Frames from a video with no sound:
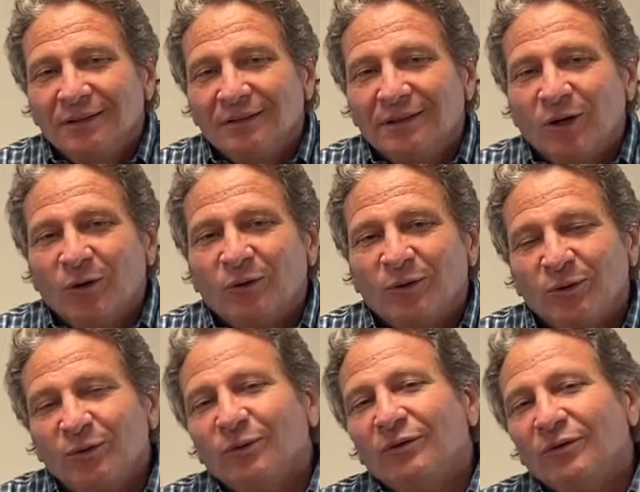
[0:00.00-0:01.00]
go
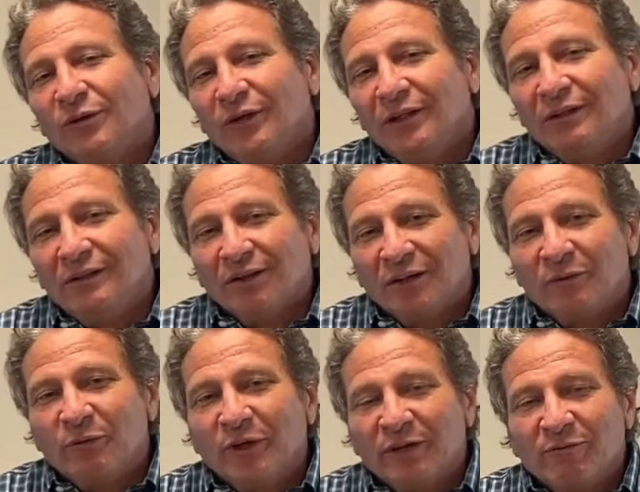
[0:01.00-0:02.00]
to the
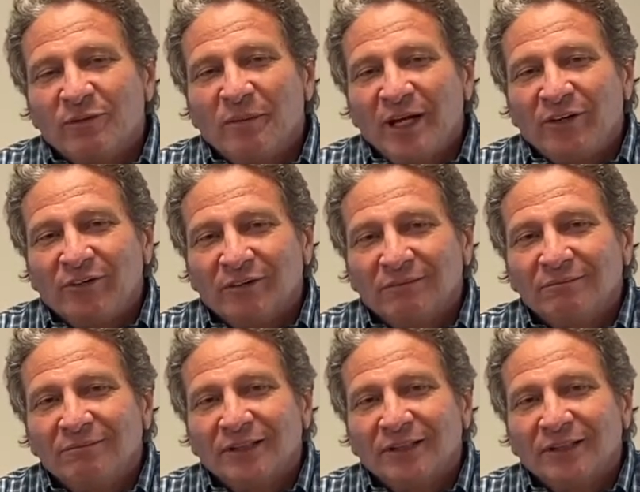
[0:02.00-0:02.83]
delivery information